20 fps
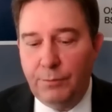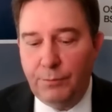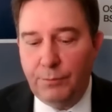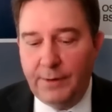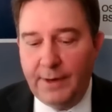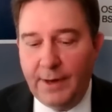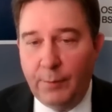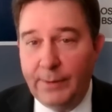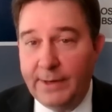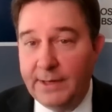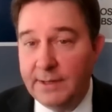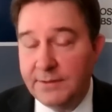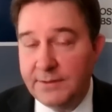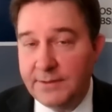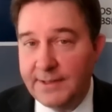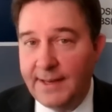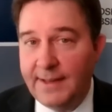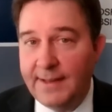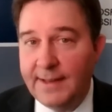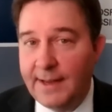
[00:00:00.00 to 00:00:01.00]
Now we can
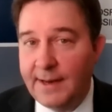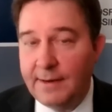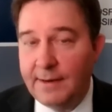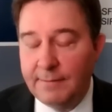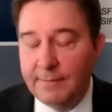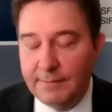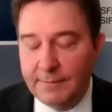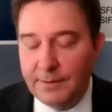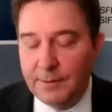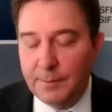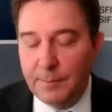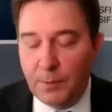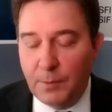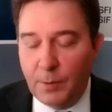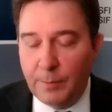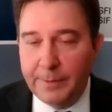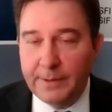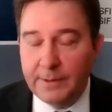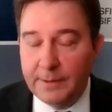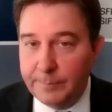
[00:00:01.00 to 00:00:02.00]
say that in the
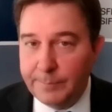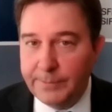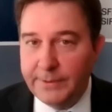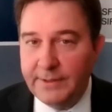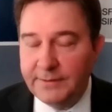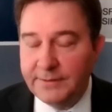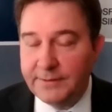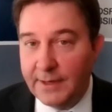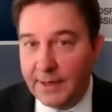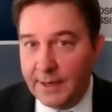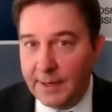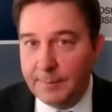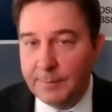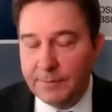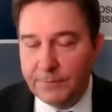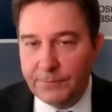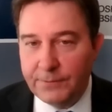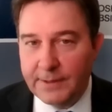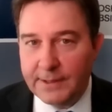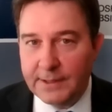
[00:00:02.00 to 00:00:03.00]
moment in peacetime,
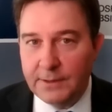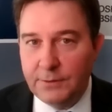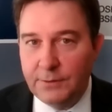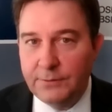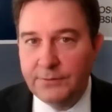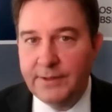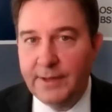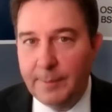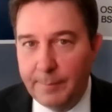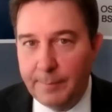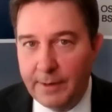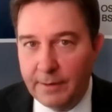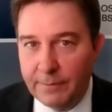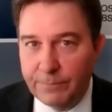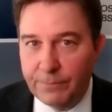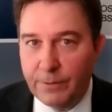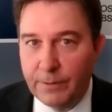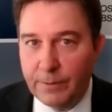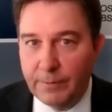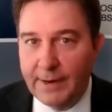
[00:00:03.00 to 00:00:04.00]
if I can use that
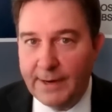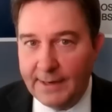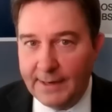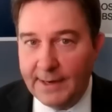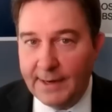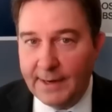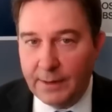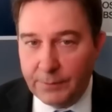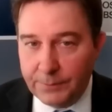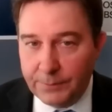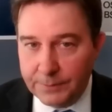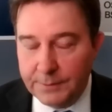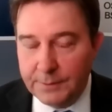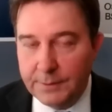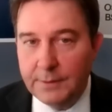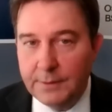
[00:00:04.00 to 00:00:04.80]
metaphor right now.